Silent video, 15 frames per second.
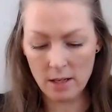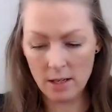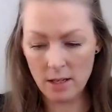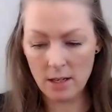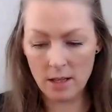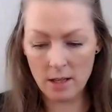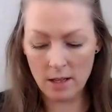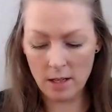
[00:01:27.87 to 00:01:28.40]

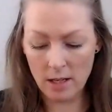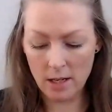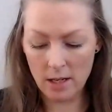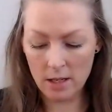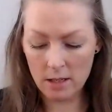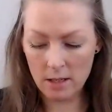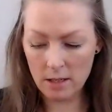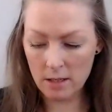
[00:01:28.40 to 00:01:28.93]
And
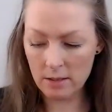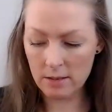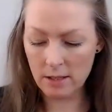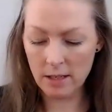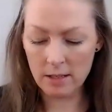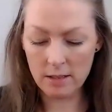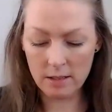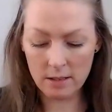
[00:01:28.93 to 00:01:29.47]
then
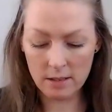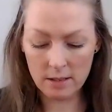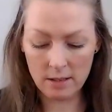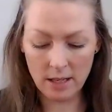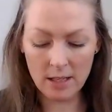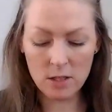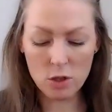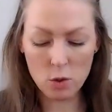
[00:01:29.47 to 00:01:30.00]
sen
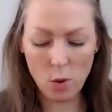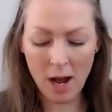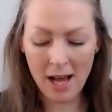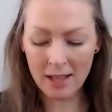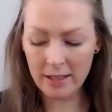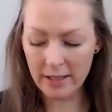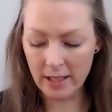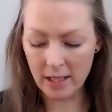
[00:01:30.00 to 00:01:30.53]

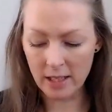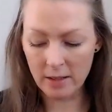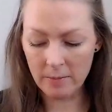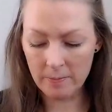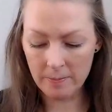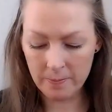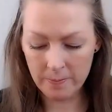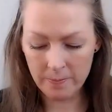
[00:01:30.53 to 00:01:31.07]
sensuality
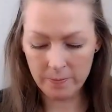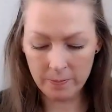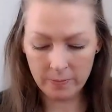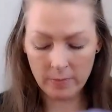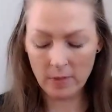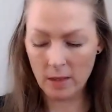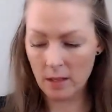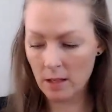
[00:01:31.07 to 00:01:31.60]

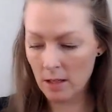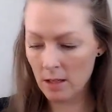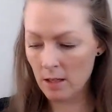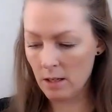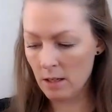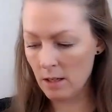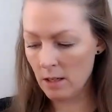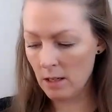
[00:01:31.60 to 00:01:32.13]

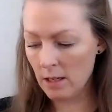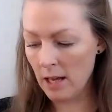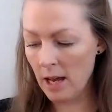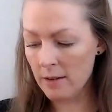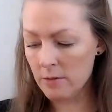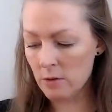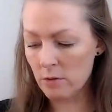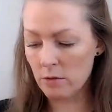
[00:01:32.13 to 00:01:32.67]
and I
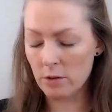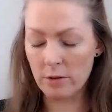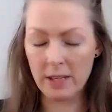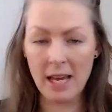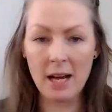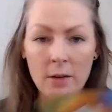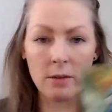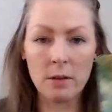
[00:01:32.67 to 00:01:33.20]
have to sort of
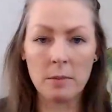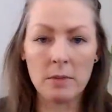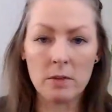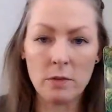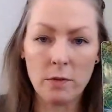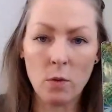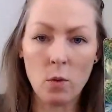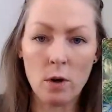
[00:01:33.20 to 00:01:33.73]
count them as
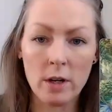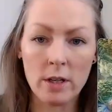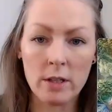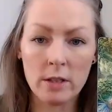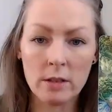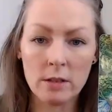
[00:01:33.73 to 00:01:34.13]
four.